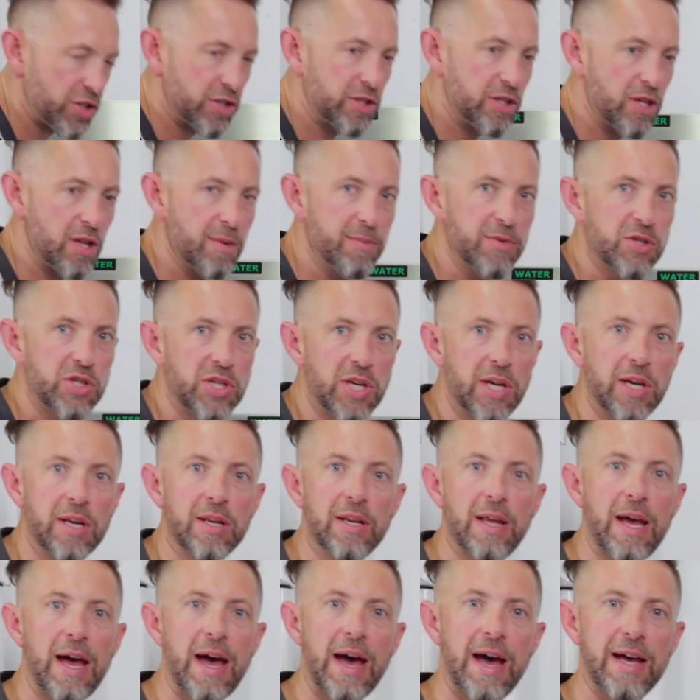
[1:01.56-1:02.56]
to the
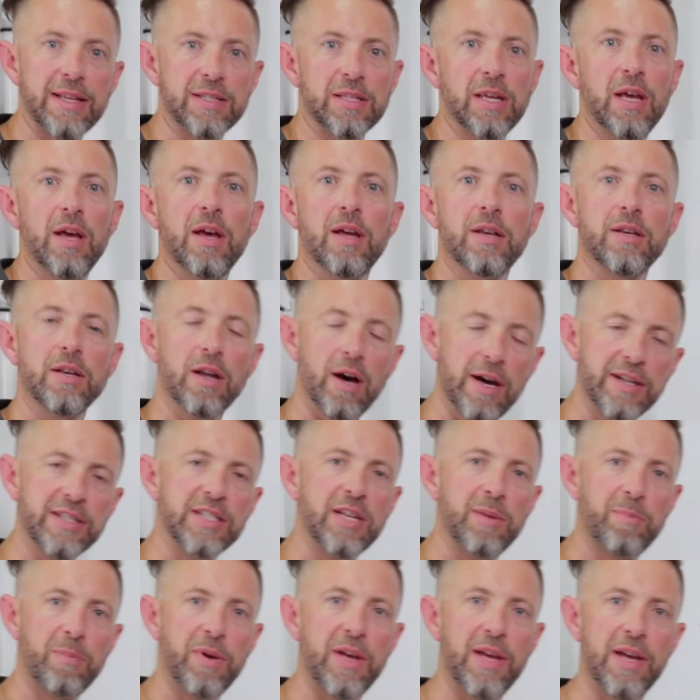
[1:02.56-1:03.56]
machine at
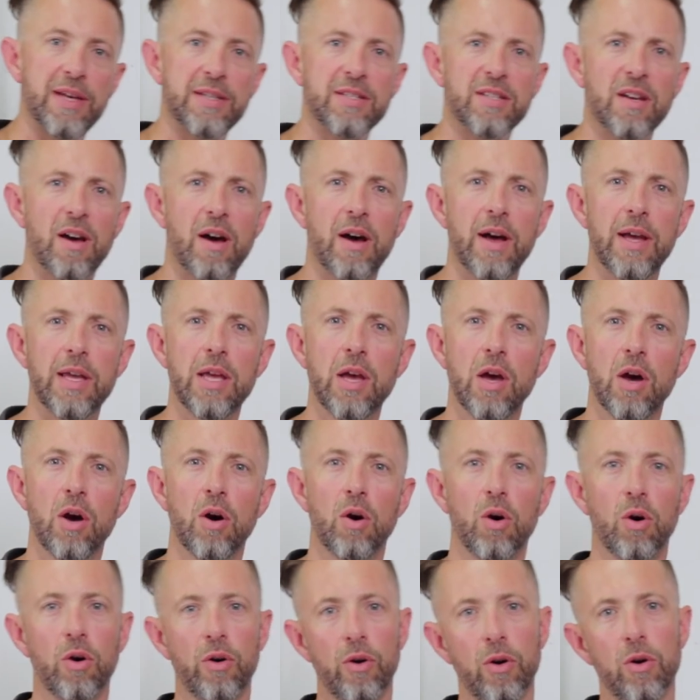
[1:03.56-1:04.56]
90 psi
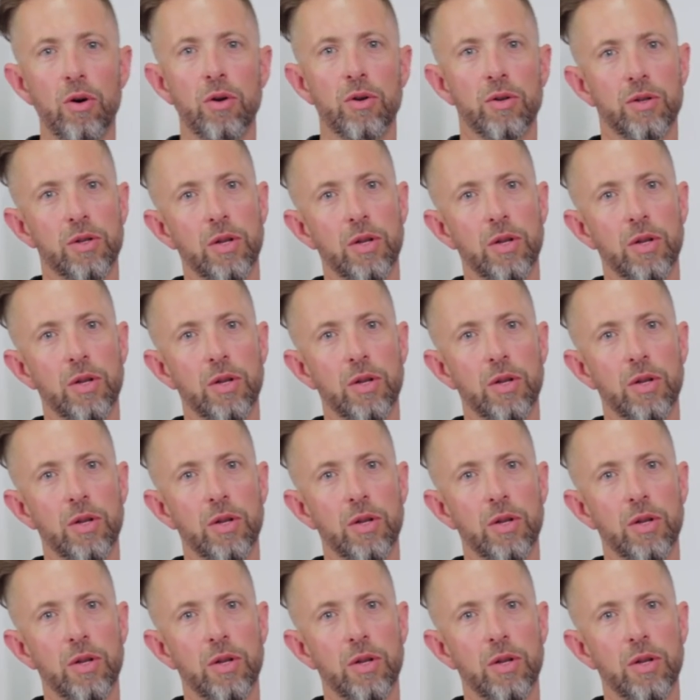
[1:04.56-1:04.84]
or